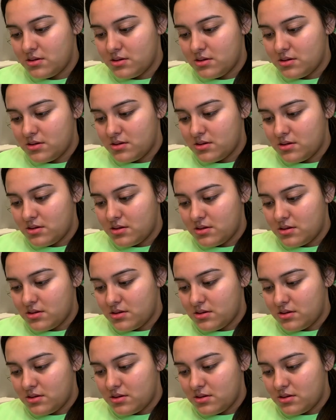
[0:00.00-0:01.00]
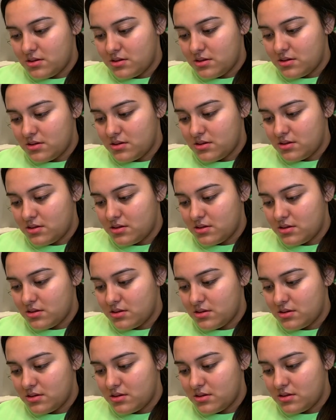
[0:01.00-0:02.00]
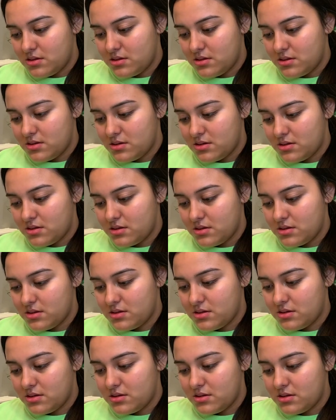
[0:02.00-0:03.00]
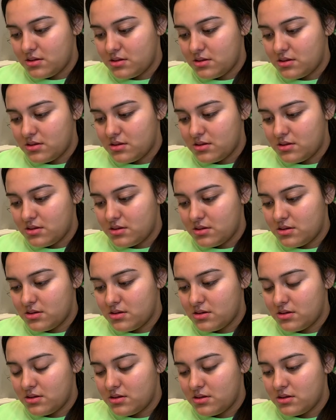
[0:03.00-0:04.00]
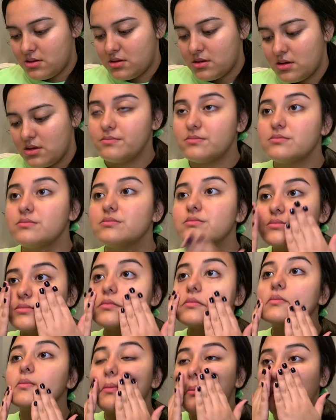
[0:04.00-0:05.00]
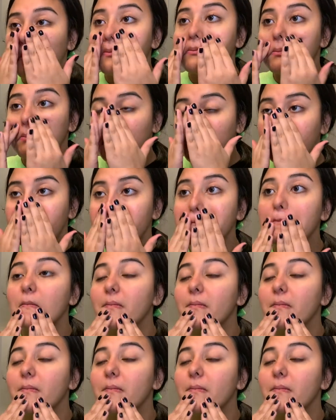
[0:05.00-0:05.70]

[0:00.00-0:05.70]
(no one is talking)